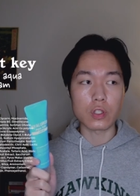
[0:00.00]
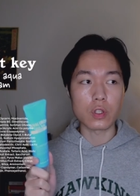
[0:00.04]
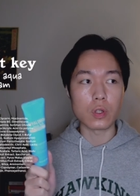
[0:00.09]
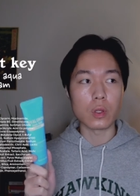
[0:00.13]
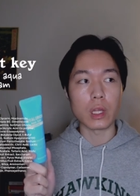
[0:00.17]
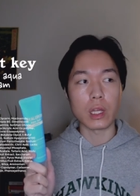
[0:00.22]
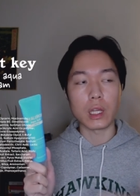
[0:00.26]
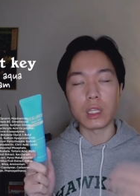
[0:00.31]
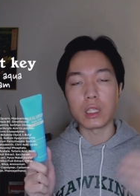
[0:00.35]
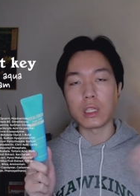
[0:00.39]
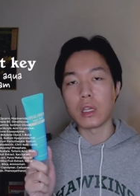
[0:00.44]
So
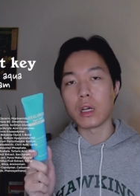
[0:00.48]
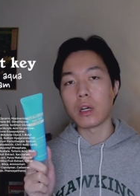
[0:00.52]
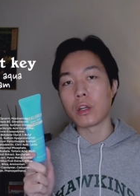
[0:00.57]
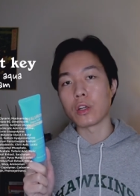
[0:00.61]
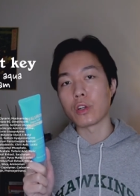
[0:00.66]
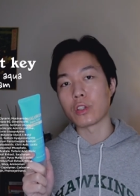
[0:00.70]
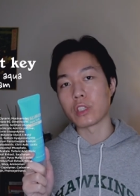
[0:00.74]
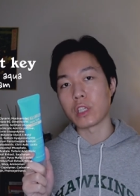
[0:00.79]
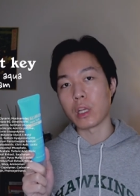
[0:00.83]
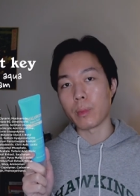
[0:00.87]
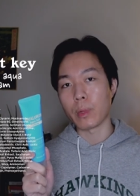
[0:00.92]
like a
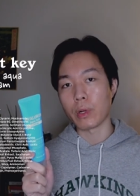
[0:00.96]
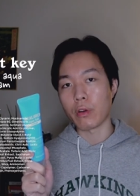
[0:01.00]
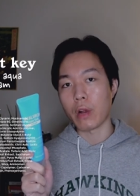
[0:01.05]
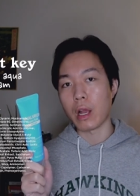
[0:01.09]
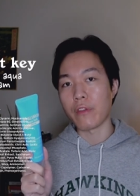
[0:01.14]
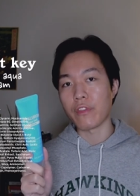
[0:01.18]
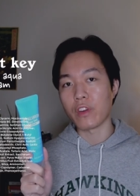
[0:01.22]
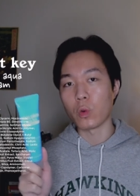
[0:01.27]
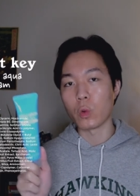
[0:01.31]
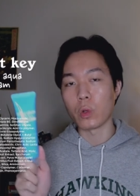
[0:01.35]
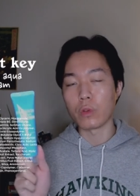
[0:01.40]
younger
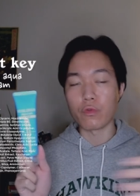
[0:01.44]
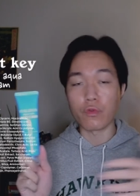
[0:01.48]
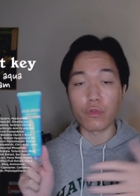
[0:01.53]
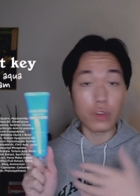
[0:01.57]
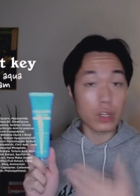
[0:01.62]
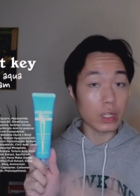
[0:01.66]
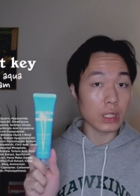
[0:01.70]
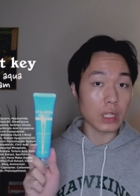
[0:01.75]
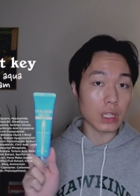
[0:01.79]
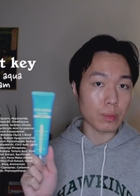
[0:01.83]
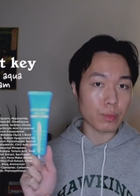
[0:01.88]
demographic would
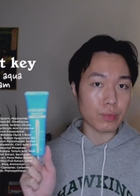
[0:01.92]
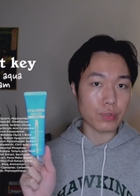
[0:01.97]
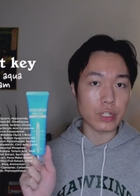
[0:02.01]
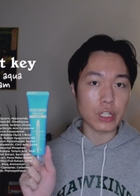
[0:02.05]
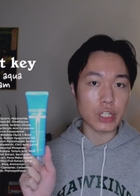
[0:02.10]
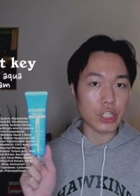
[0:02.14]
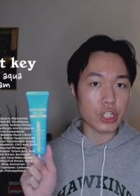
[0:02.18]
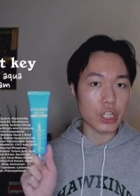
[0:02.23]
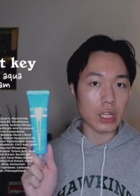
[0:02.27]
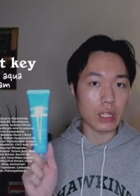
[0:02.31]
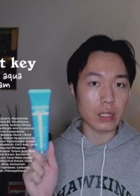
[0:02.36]
really
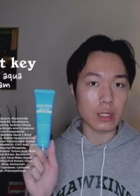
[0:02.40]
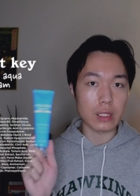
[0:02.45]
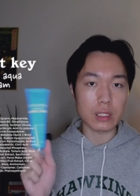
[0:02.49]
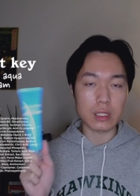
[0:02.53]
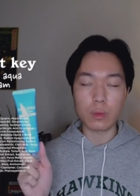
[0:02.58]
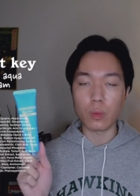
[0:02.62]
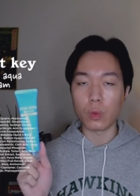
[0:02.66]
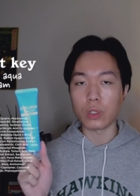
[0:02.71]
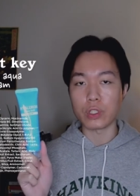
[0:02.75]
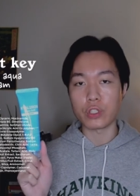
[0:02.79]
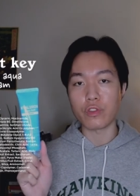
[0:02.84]
appreciate
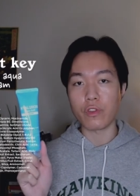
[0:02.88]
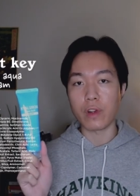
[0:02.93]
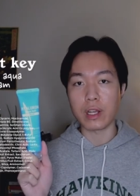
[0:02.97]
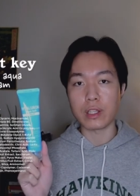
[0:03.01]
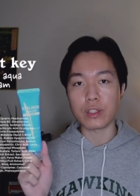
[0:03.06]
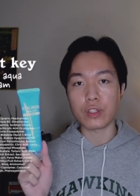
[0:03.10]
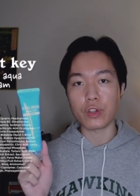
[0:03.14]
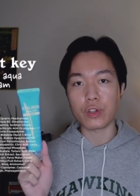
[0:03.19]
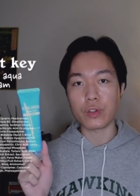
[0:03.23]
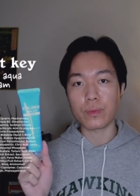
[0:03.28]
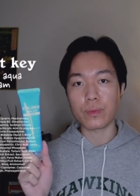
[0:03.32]
this moisturizer.